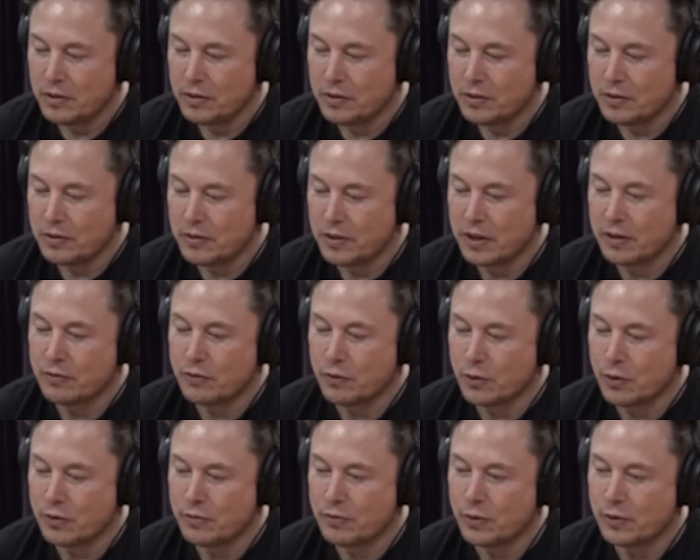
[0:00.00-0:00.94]
thing
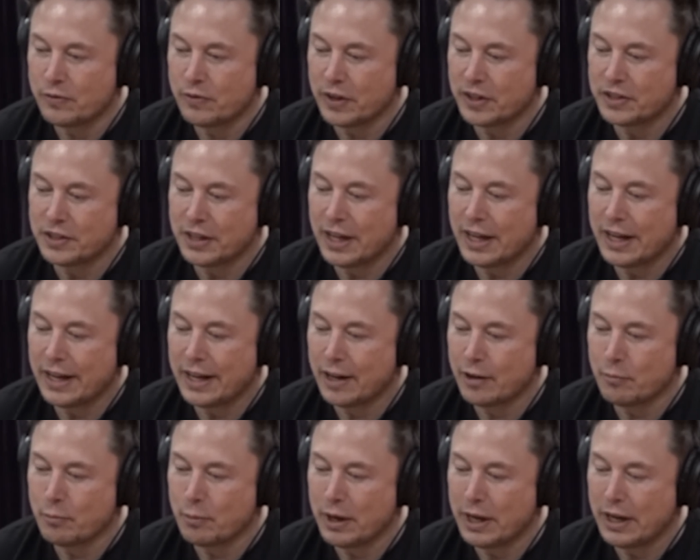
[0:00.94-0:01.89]
for fixing any
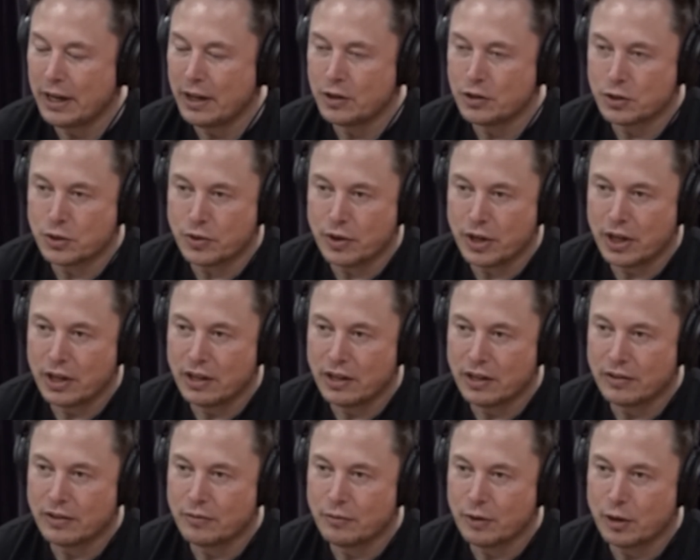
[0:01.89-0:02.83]
kind of brain injury.
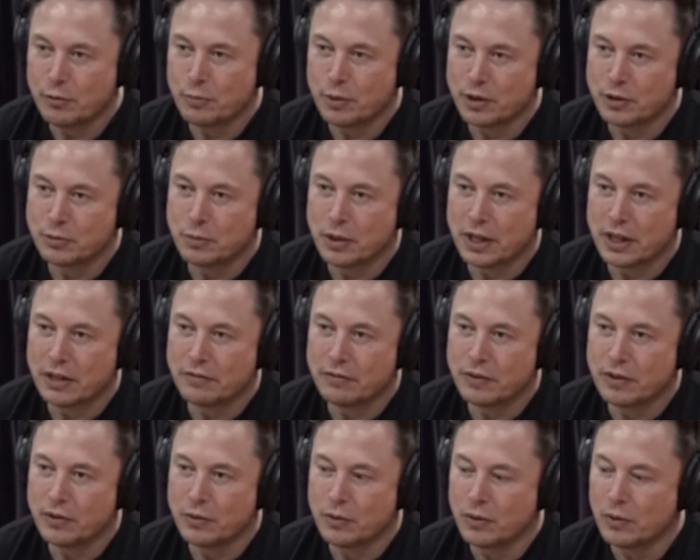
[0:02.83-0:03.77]
In principle, like
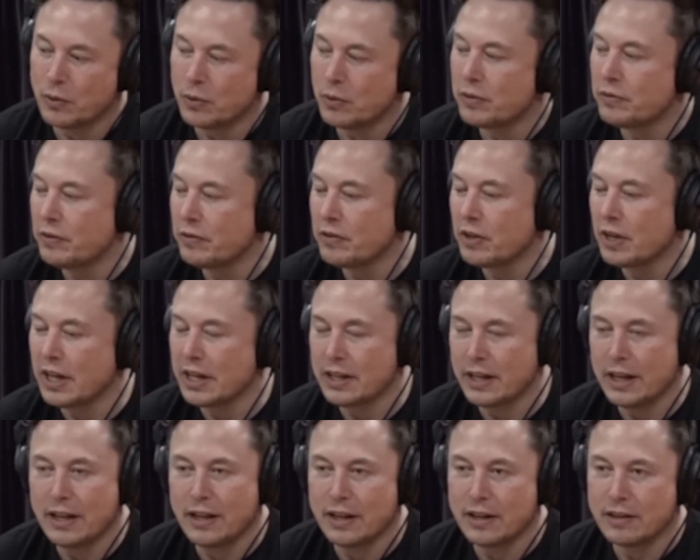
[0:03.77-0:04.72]
if you've got
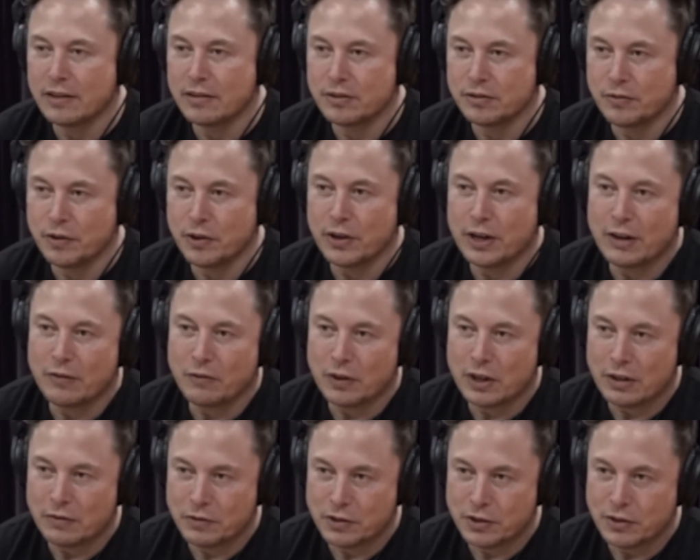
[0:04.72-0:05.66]
like severe
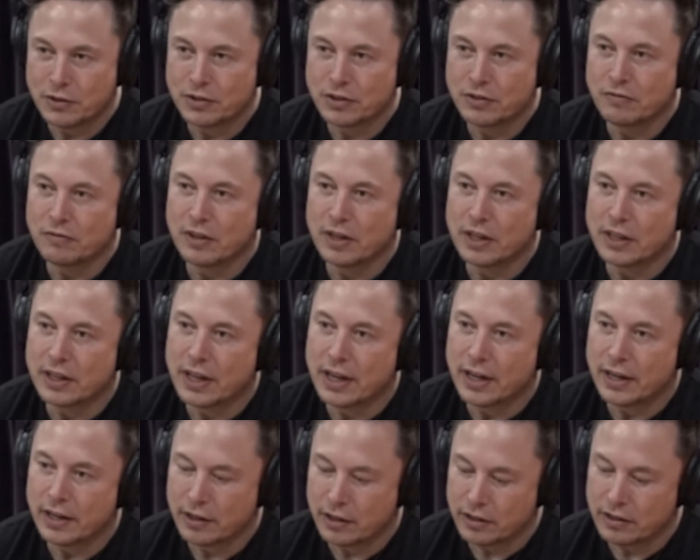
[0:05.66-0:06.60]
epilepsy or something like
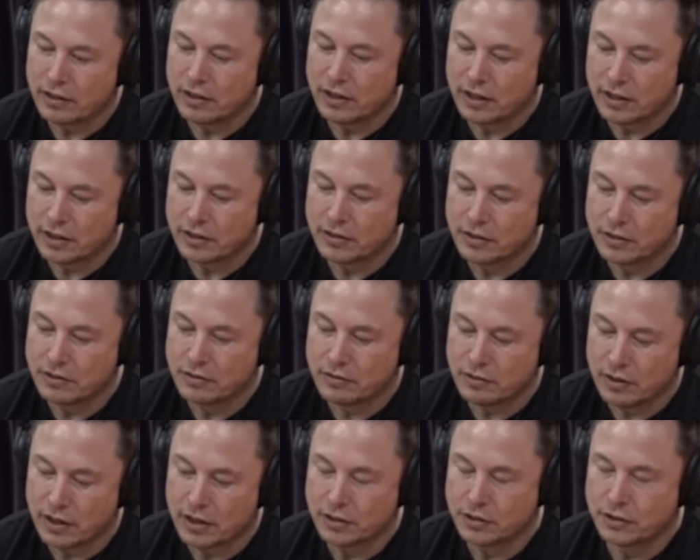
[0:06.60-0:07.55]
that, it could just
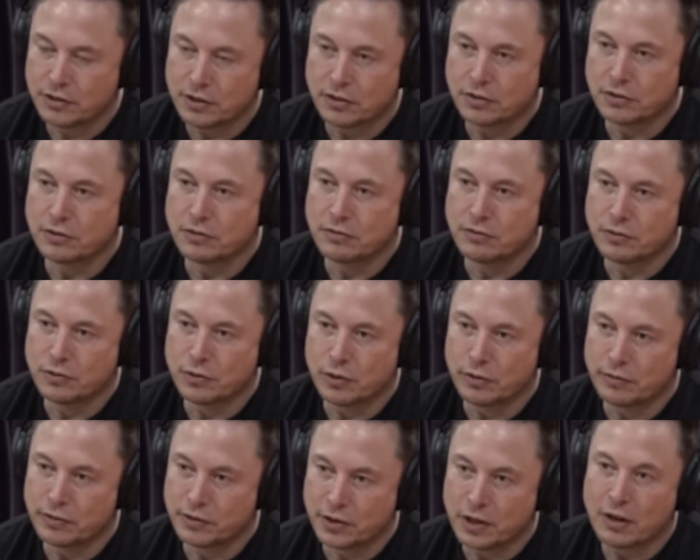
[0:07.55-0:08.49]
sort
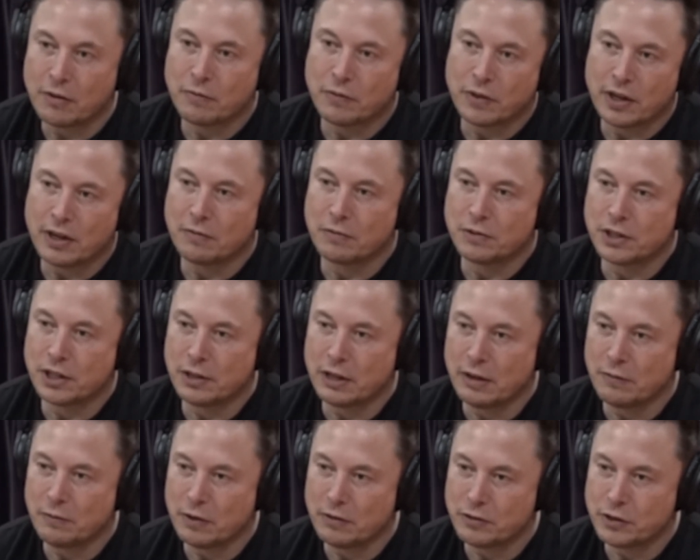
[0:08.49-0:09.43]
of stop the
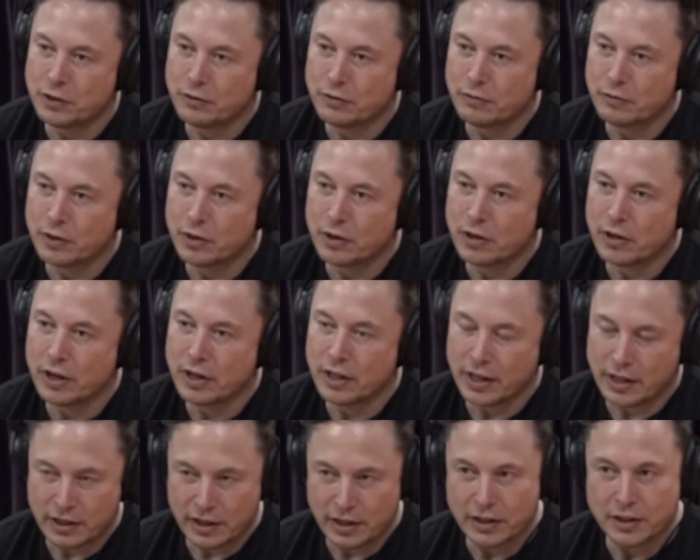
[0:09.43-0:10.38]
epilepsy from occurring.
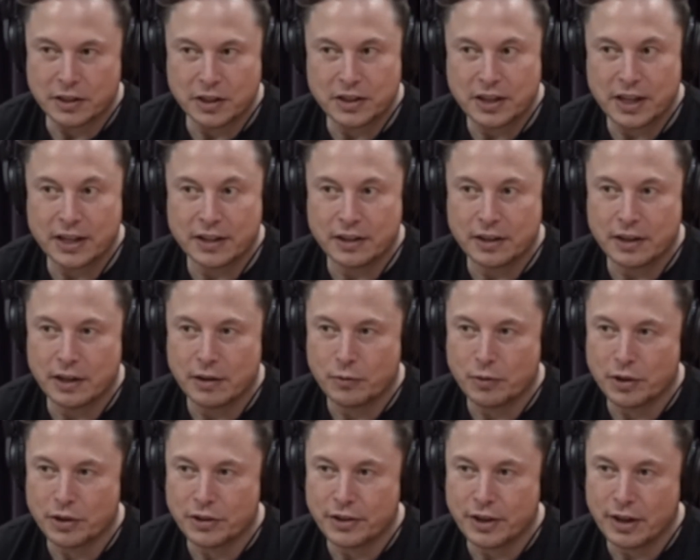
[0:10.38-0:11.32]
Like it could detect it in
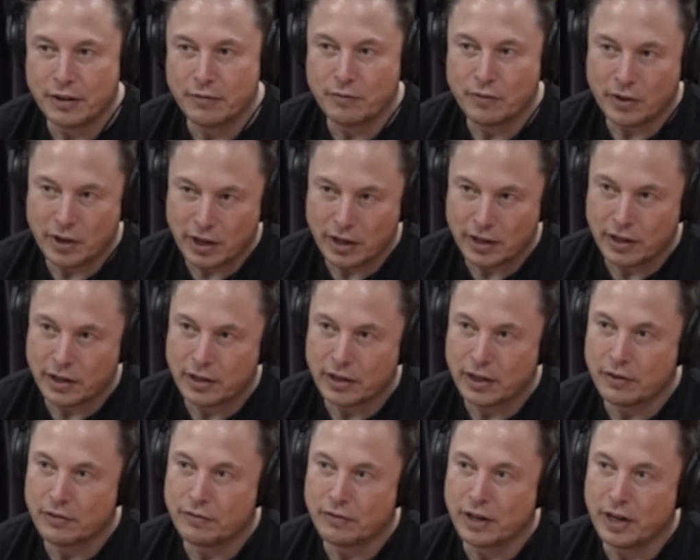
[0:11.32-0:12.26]
real time and then
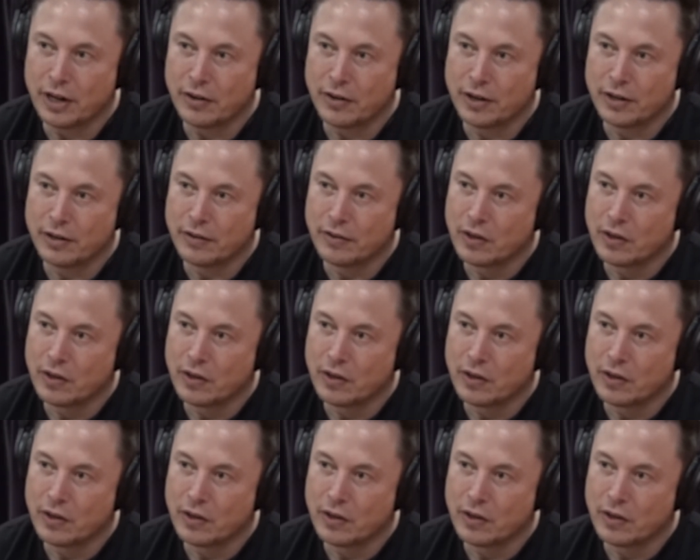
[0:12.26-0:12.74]
fire